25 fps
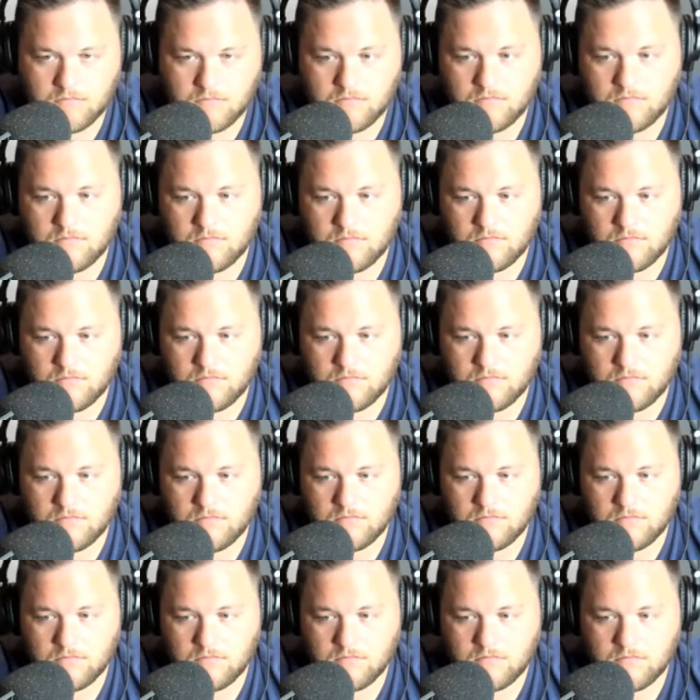
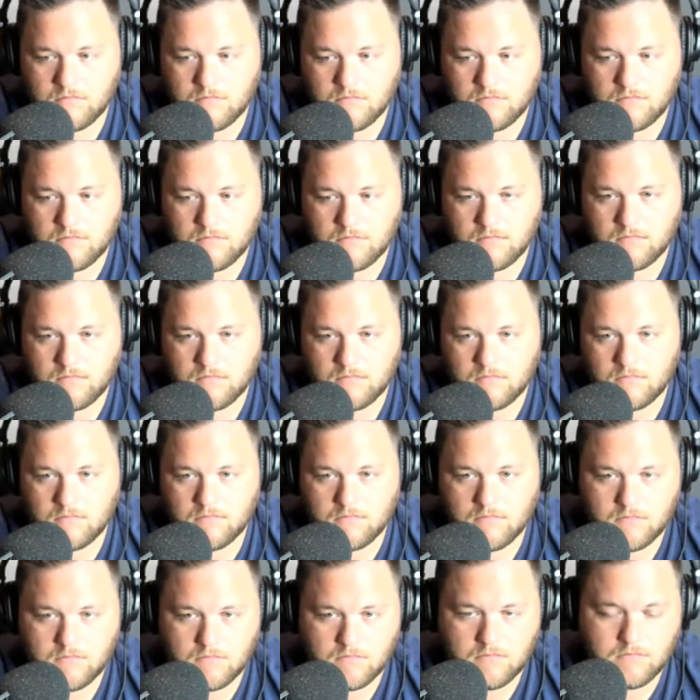
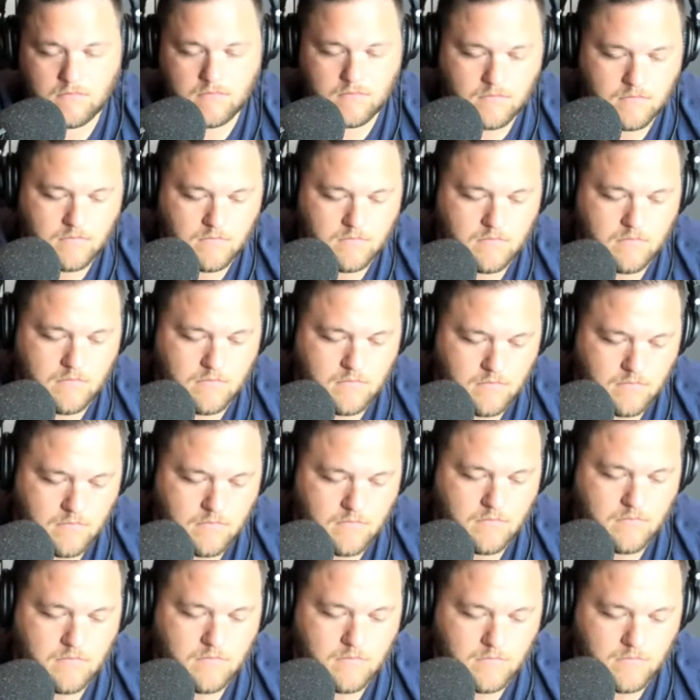
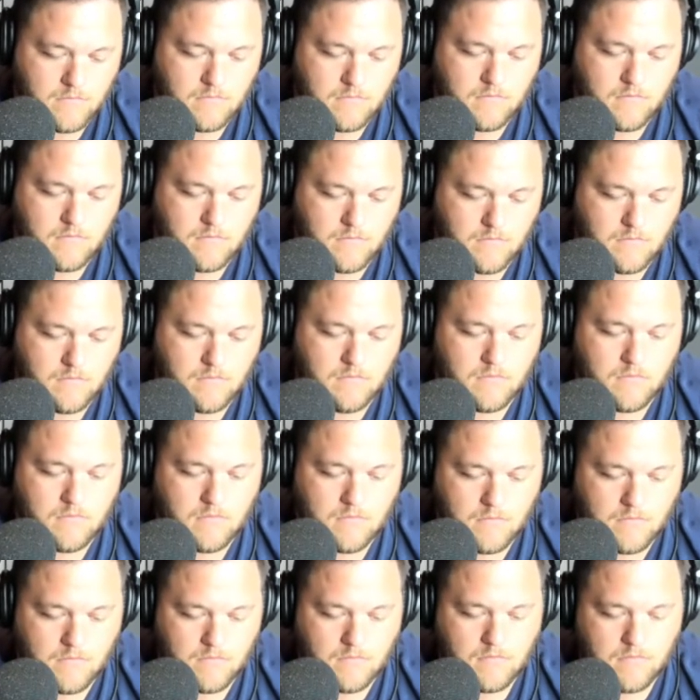
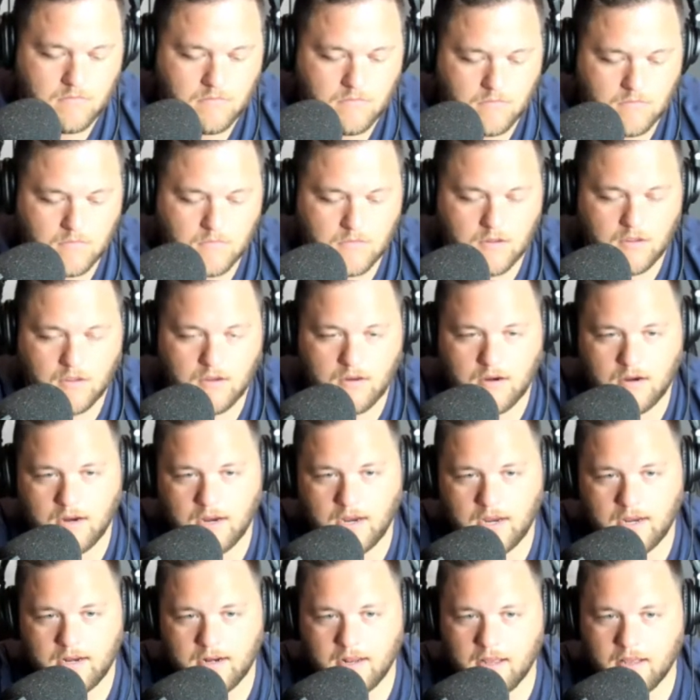
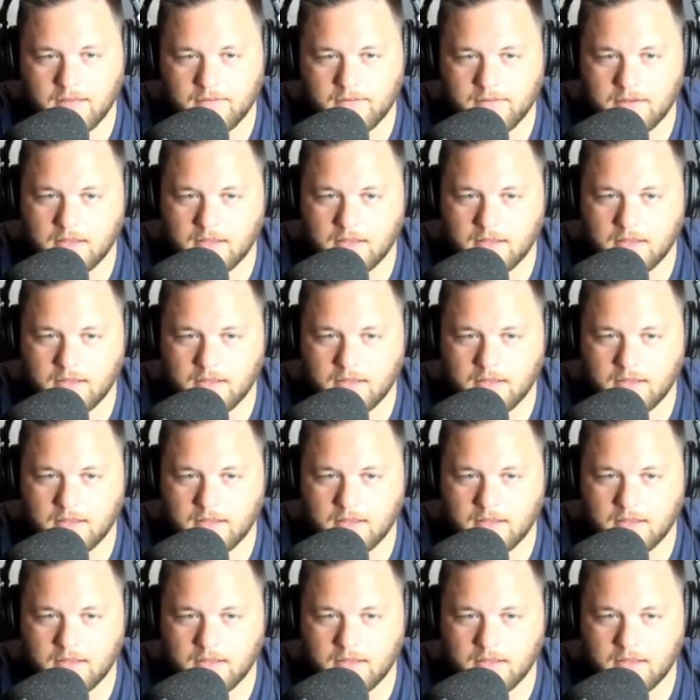This person isn't speaking.